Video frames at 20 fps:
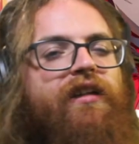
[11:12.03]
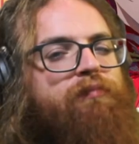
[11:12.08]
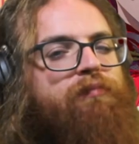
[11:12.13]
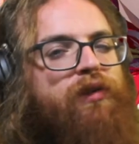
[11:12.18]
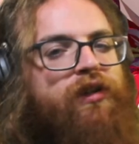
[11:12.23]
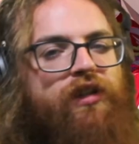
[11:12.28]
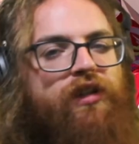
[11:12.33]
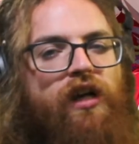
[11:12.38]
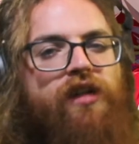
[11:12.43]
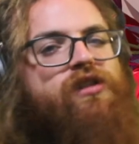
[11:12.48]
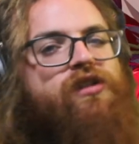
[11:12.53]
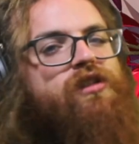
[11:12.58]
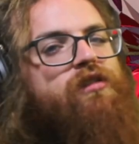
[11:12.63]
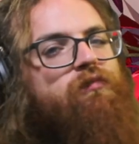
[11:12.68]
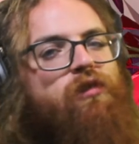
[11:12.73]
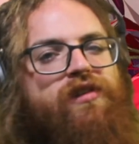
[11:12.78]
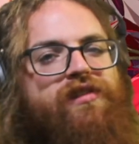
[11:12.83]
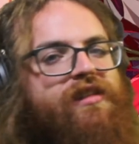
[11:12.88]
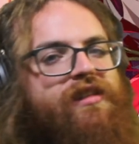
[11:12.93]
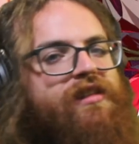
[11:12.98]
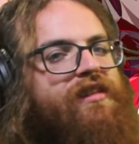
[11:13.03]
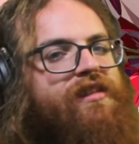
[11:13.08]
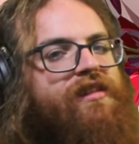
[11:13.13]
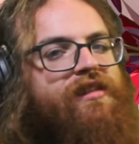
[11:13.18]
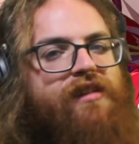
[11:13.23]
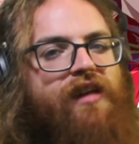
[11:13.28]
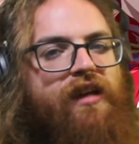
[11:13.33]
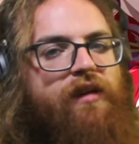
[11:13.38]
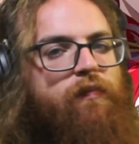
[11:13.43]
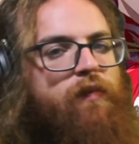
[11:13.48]
production wasn't the
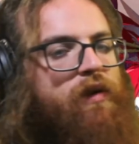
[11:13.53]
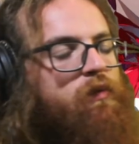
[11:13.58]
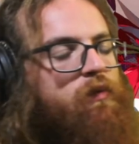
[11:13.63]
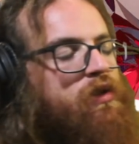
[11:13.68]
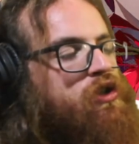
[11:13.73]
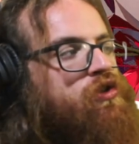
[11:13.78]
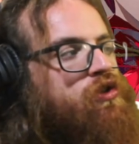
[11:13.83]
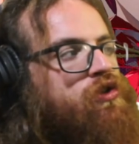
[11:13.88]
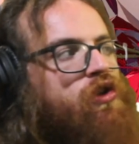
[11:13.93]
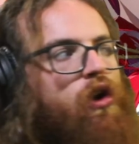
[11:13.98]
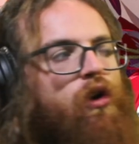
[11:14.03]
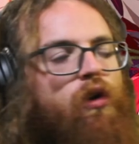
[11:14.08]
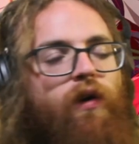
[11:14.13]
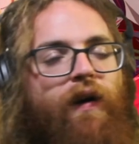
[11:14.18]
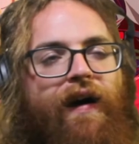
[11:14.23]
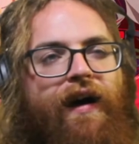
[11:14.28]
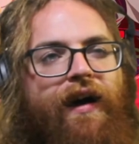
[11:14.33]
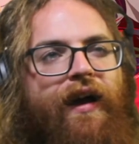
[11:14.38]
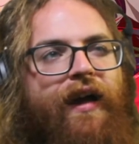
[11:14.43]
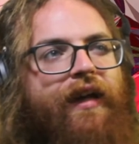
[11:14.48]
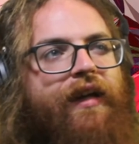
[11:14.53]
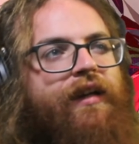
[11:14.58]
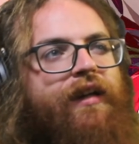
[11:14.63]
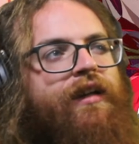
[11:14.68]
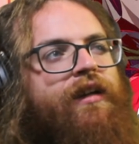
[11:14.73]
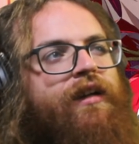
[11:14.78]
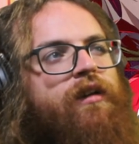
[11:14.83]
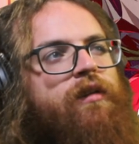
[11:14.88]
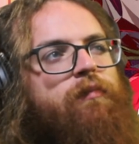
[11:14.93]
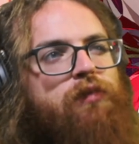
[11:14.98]
same, it was so high.
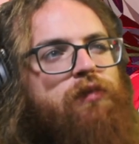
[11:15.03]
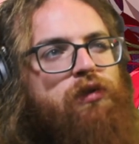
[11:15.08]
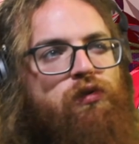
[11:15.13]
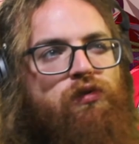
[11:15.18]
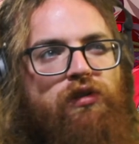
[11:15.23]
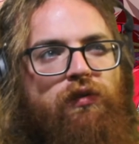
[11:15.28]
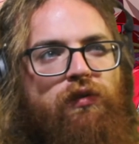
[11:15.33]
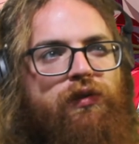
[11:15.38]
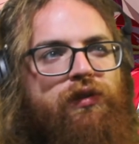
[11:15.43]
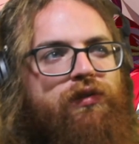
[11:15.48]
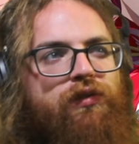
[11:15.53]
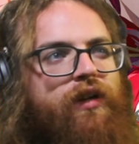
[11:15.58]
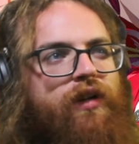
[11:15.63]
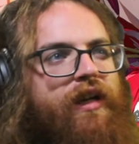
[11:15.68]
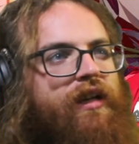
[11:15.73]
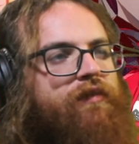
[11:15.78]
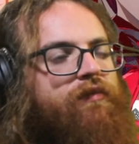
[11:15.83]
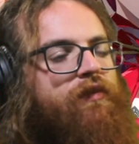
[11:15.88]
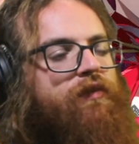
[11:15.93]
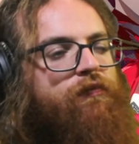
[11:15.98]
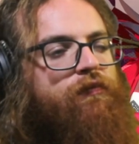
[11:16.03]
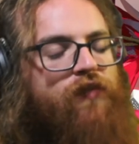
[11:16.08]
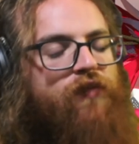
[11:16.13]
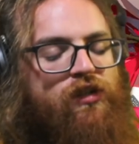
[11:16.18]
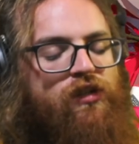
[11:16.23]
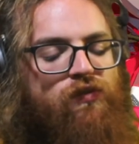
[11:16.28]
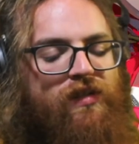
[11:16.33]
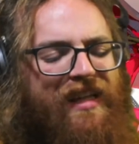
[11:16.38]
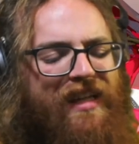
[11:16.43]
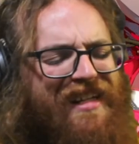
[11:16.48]
Music was great. The
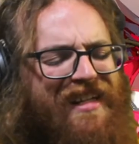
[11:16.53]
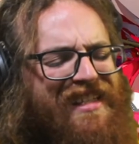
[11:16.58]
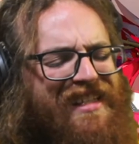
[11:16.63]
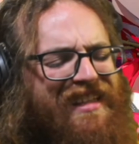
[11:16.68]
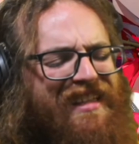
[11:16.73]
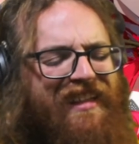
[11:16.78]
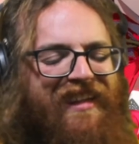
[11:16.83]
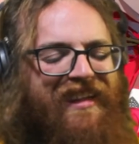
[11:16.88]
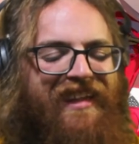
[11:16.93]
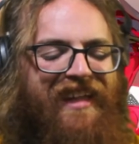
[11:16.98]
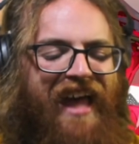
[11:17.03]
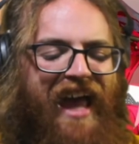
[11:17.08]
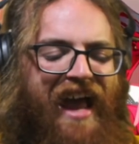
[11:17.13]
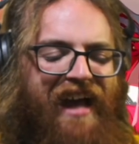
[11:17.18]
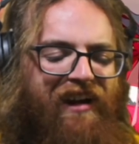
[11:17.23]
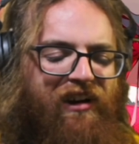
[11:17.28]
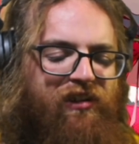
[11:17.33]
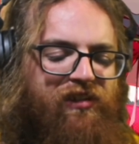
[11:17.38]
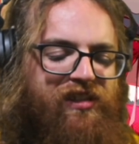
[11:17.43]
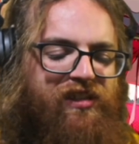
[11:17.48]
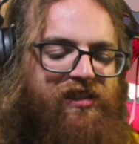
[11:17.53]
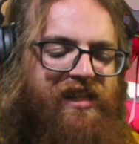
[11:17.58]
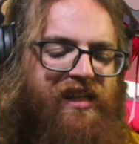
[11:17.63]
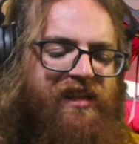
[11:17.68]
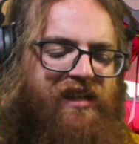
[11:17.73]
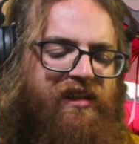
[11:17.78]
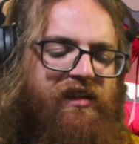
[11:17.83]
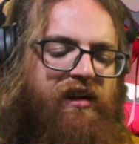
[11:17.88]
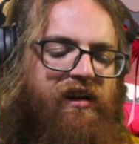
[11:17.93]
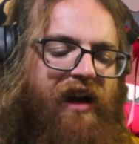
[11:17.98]
visuals, like I said, the lacquer,
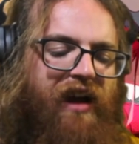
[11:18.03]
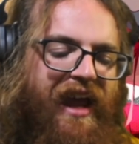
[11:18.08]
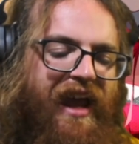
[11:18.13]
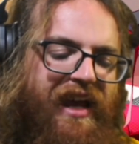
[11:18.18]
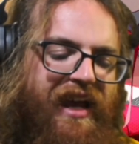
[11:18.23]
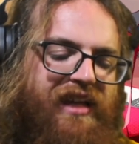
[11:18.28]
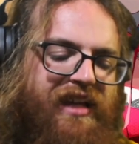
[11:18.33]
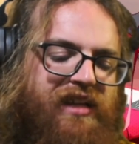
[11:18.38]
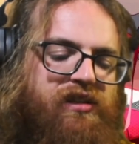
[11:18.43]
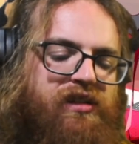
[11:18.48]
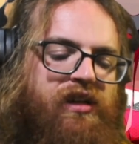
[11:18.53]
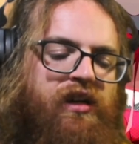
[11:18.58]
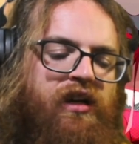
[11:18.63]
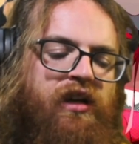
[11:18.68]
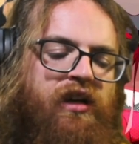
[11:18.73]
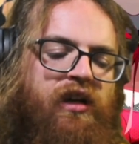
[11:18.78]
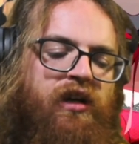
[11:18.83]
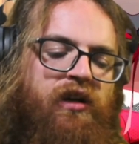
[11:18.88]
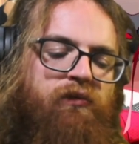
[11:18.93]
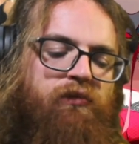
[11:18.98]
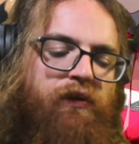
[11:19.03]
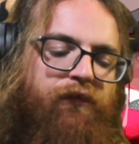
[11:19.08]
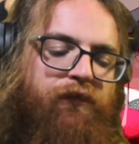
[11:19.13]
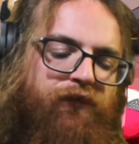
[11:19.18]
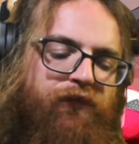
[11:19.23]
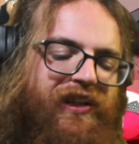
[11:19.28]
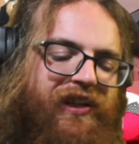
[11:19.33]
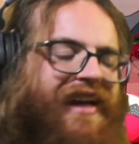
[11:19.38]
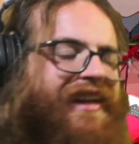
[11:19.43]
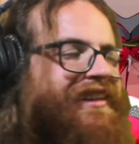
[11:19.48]
seeing their hands
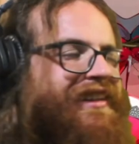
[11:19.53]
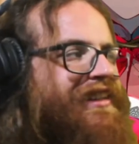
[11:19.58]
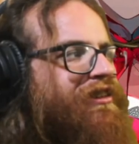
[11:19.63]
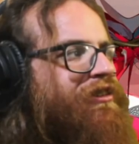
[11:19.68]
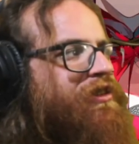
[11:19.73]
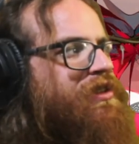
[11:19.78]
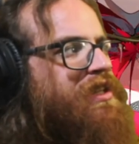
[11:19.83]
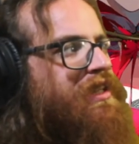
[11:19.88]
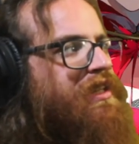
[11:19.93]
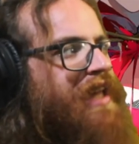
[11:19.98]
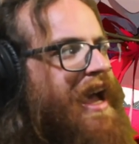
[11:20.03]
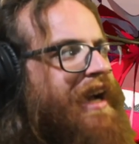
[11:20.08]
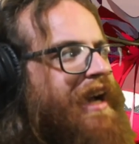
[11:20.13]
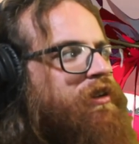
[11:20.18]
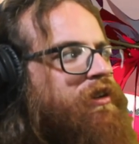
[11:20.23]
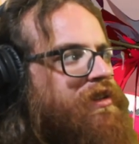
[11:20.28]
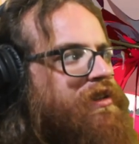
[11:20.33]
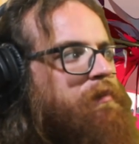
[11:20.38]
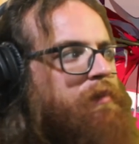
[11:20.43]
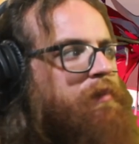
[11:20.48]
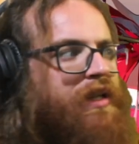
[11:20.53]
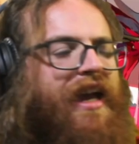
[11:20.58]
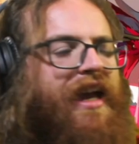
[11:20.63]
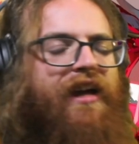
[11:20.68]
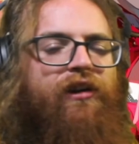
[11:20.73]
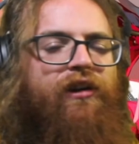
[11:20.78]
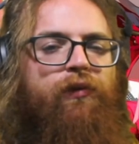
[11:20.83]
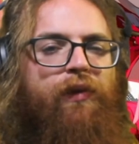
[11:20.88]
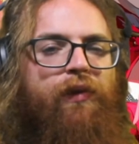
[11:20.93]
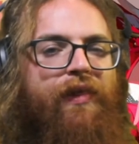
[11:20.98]
reflected on the lacquer of the
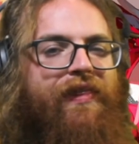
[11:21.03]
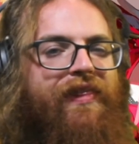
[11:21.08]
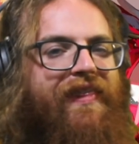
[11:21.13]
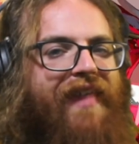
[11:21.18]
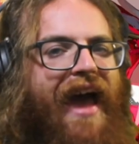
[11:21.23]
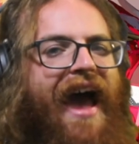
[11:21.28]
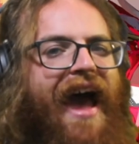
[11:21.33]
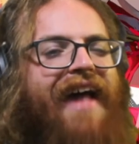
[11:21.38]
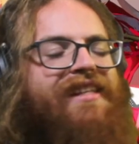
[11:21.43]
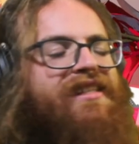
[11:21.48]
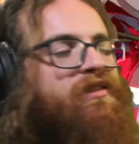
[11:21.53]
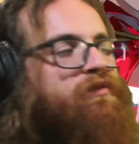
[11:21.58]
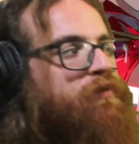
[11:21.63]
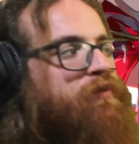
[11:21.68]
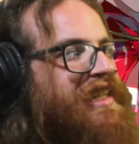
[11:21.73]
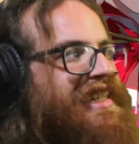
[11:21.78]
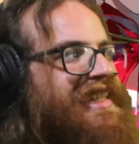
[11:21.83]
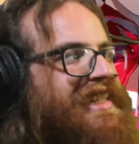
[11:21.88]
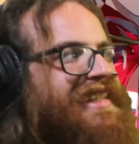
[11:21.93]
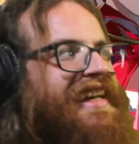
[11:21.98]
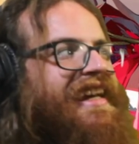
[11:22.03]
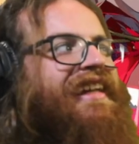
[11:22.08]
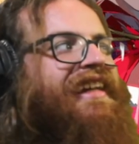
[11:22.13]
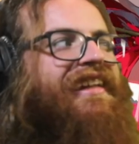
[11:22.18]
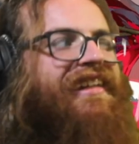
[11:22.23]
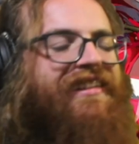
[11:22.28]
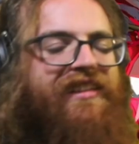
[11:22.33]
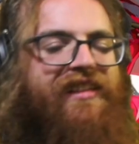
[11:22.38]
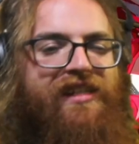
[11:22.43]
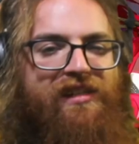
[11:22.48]
piano, that's
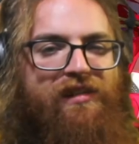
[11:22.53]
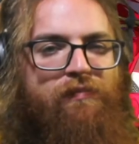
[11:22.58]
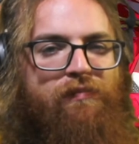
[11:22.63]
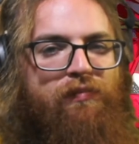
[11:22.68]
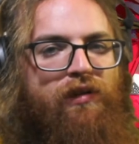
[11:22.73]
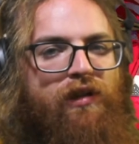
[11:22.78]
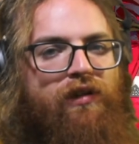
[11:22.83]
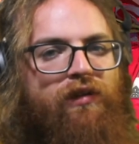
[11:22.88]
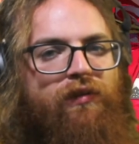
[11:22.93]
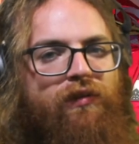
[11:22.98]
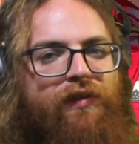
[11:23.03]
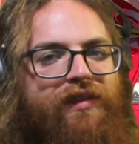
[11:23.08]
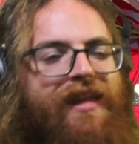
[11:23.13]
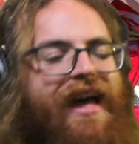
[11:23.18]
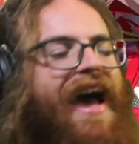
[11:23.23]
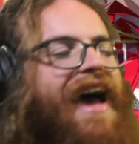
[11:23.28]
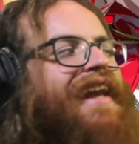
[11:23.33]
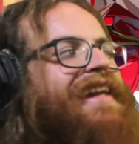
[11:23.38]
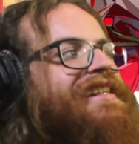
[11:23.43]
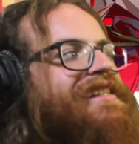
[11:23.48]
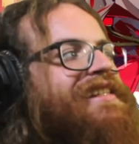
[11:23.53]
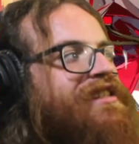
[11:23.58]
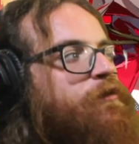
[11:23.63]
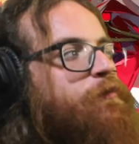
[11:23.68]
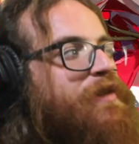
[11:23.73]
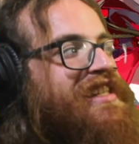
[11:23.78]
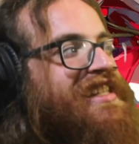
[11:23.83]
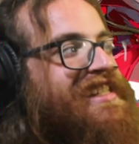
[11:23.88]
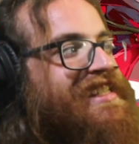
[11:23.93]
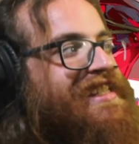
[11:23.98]
ridiculous, bro. That is
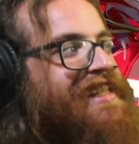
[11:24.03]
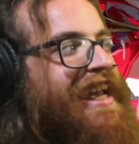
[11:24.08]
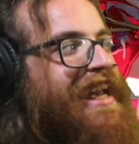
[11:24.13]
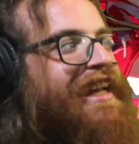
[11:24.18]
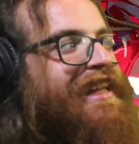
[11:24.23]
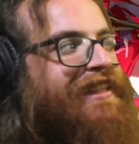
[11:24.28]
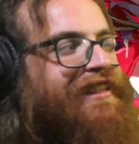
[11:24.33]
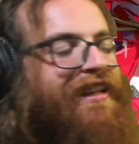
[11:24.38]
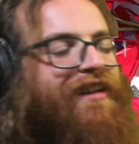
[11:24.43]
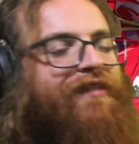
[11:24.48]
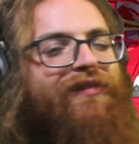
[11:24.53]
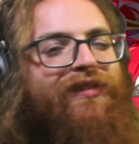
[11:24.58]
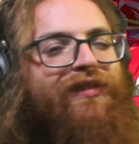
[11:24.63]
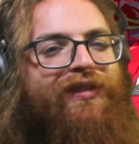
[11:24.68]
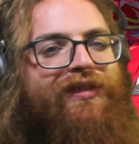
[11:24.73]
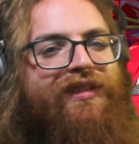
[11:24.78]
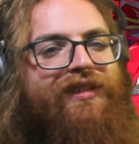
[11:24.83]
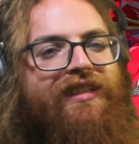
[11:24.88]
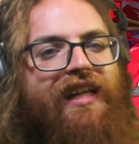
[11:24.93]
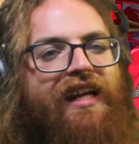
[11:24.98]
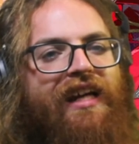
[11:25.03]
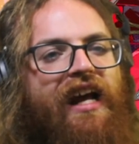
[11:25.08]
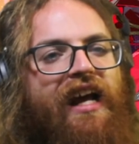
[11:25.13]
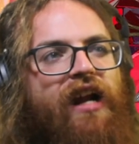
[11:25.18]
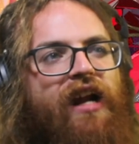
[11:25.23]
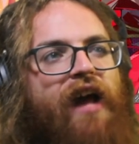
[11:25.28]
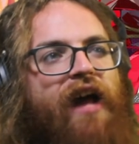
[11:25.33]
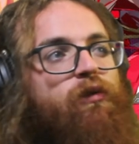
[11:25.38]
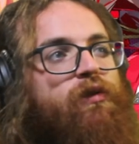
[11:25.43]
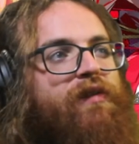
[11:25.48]
some insane levels that
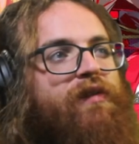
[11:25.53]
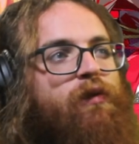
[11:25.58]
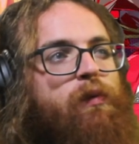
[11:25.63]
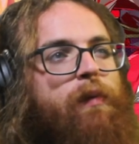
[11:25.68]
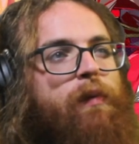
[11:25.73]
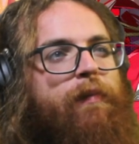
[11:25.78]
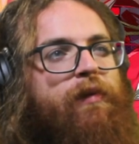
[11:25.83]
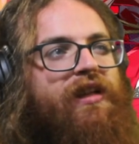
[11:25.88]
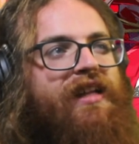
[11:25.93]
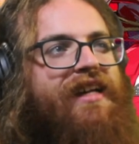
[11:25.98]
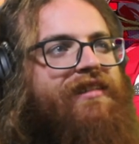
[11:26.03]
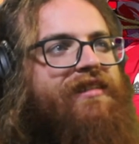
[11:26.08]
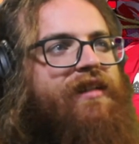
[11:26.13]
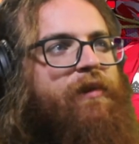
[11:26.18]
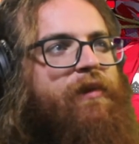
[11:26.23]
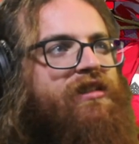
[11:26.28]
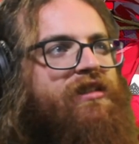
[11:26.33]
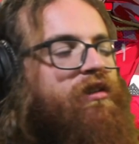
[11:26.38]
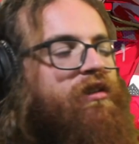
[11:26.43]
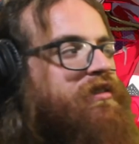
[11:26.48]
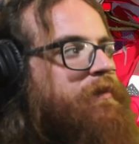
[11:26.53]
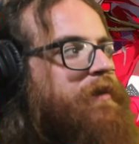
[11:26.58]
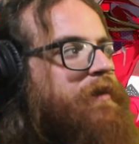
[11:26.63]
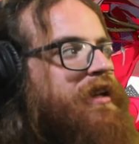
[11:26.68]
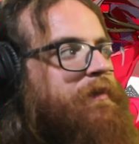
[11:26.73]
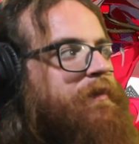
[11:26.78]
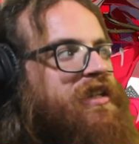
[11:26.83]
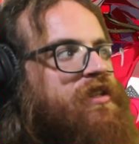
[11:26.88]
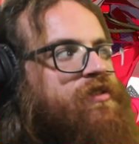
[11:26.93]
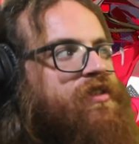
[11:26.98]
I, I, don't even remember the last time I saw some
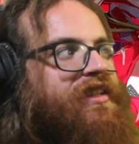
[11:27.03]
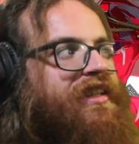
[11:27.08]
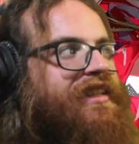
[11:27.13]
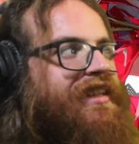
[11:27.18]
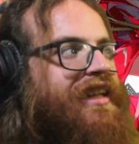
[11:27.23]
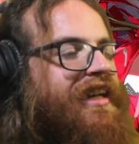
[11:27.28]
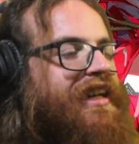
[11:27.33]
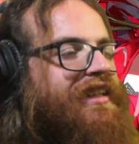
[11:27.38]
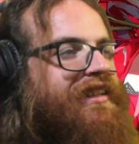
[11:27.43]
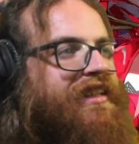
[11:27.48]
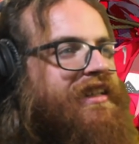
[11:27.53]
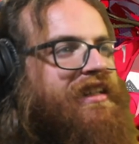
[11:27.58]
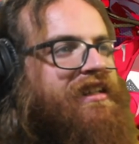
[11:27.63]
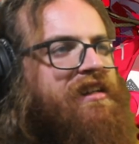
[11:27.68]
animation like that. Like,